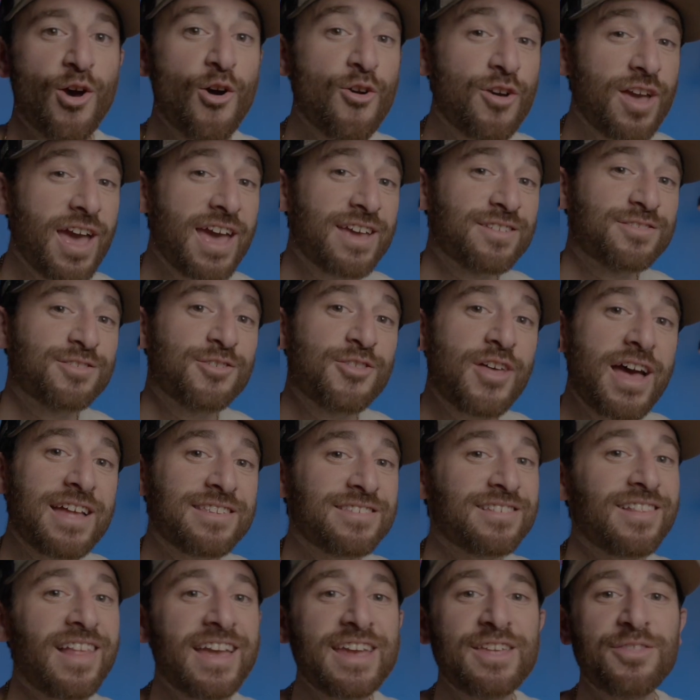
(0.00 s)
Okay, so
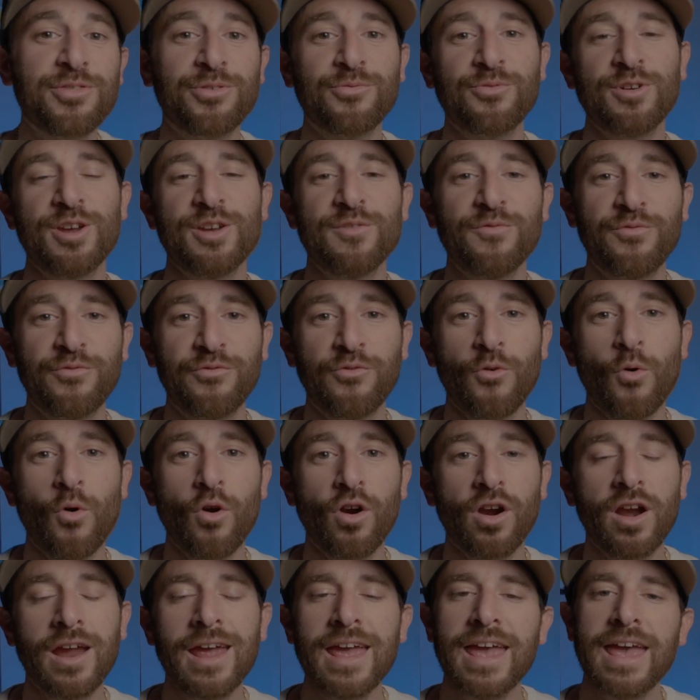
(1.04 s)
that's light 3 and
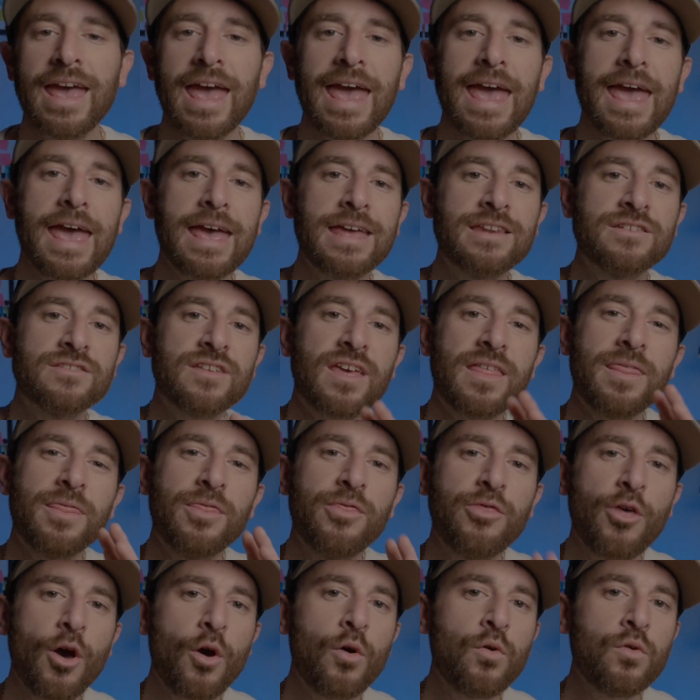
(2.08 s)
4, and
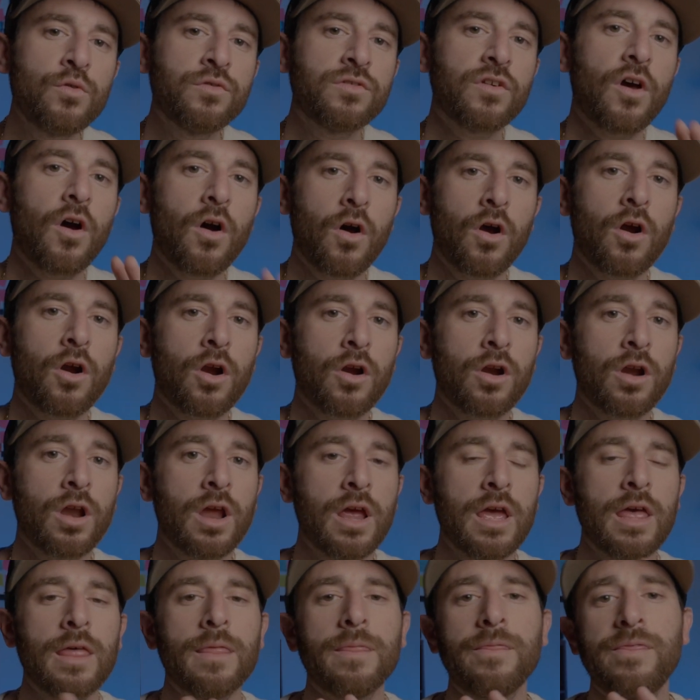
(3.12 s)
those are
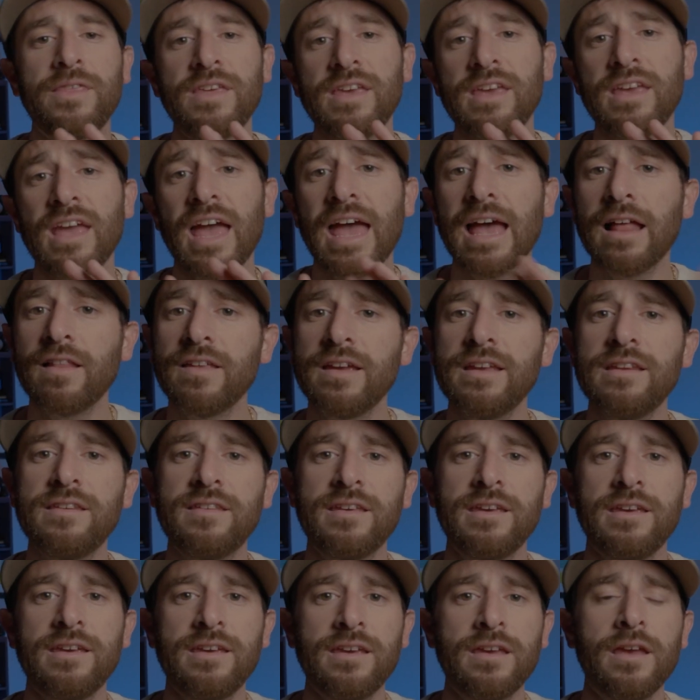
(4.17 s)
the
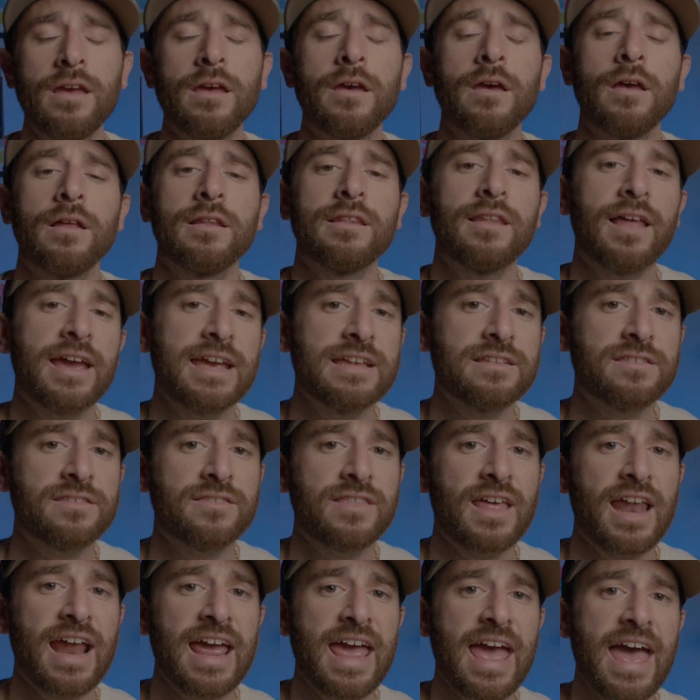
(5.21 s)
LED
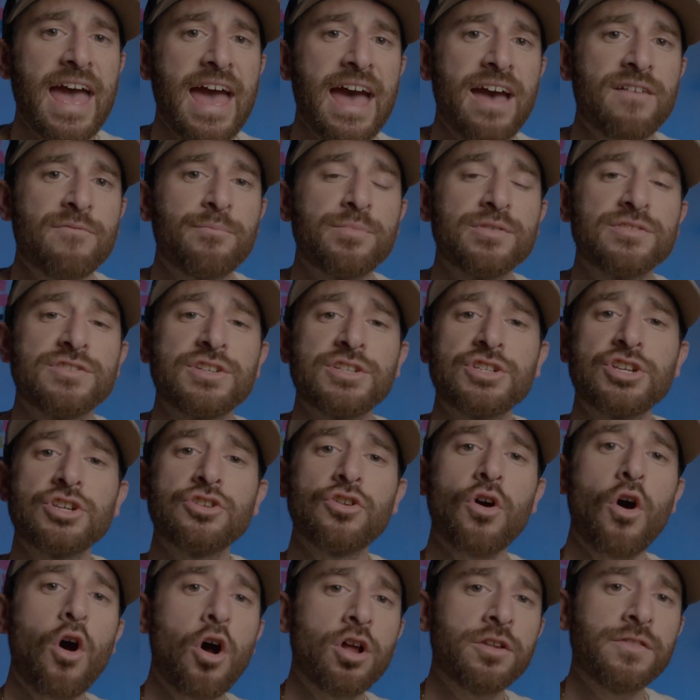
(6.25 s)
lights that I have
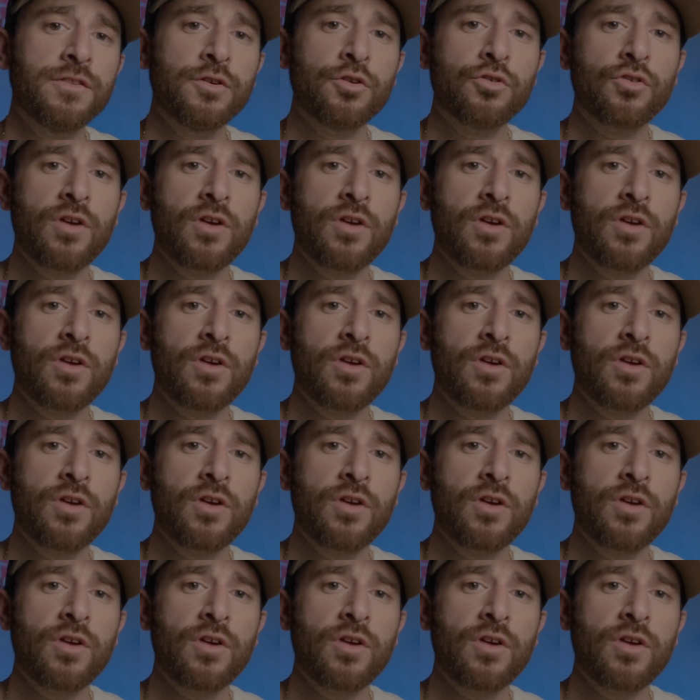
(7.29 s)
positioned on the